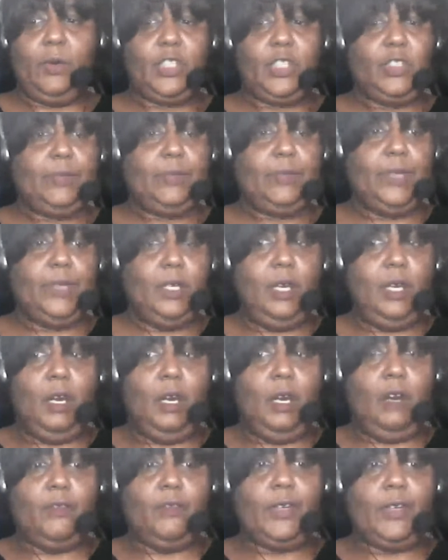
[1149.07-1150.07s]
For
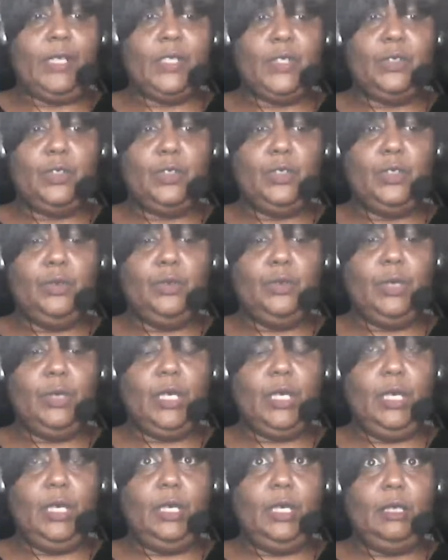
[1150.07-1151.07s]
instance, you
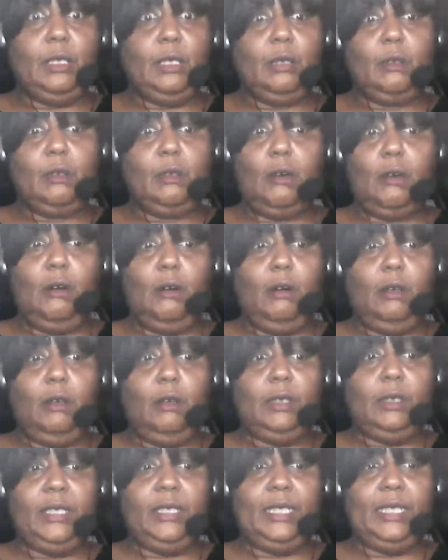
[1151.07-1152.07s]
can call it,
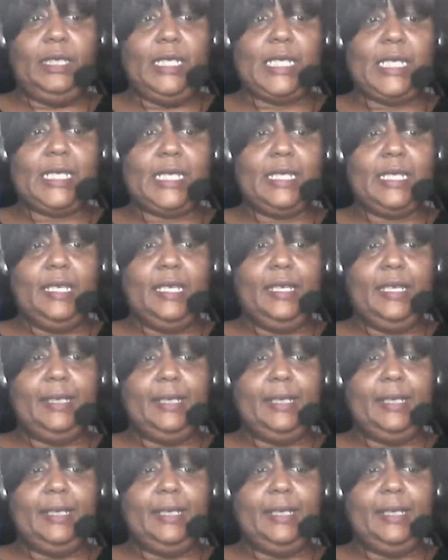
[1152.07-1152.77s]
let's say,